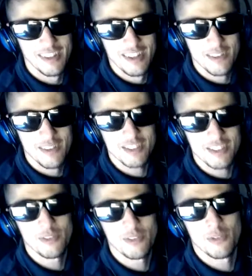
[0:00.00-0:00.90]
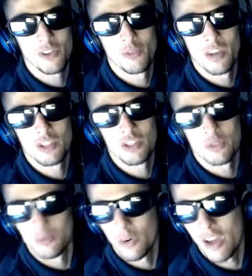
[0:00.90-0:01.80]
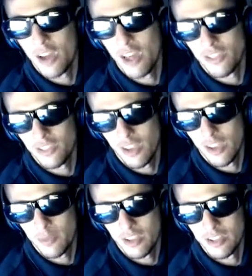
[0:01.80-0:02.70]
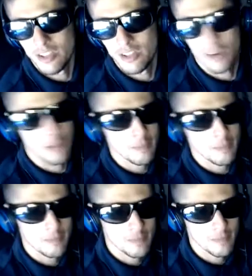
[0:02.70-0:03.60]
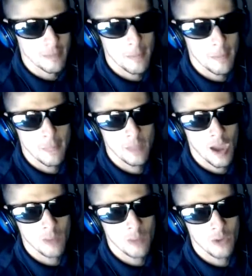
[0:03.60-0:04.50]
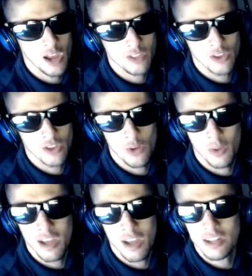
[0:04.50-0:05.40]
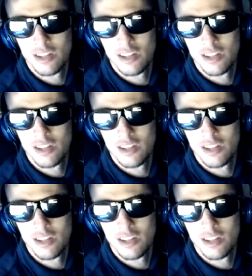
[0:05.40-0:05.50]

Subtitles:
it wasn't even really racial. It was more ethnic because, you know, I'm white, they're white.